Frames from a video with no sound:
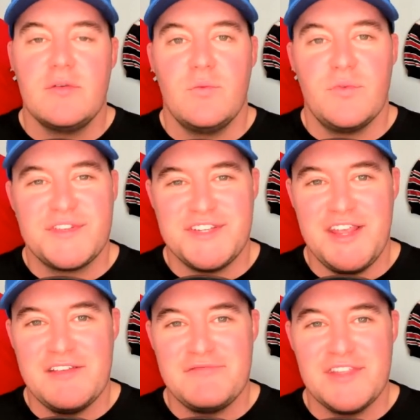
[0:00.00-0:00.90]
We'll
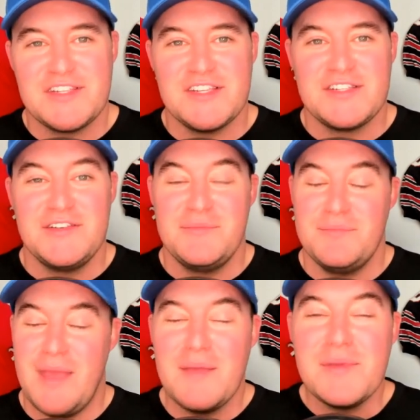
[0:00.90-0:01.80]
see if this is
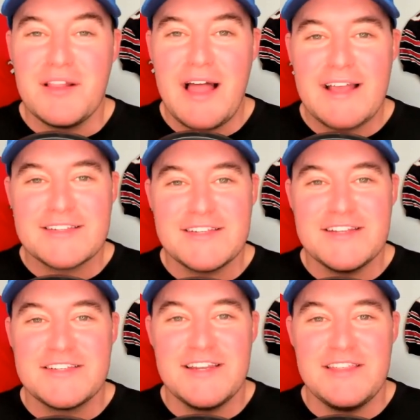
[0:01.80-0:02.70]
maybe the last
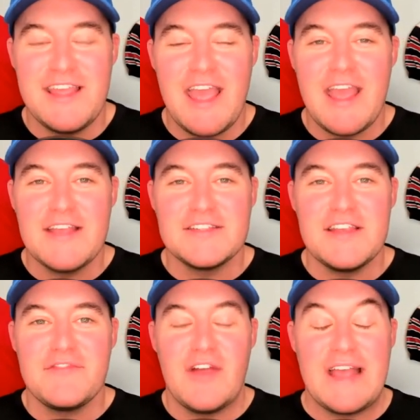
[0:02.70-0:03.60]
season in the A A C
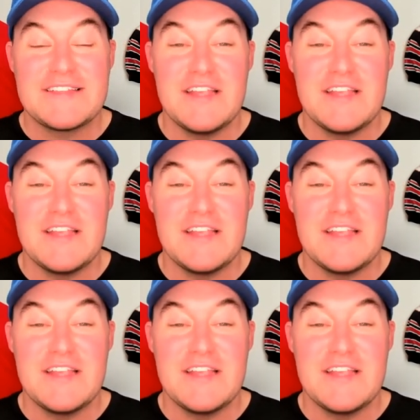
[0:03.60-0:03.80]
for S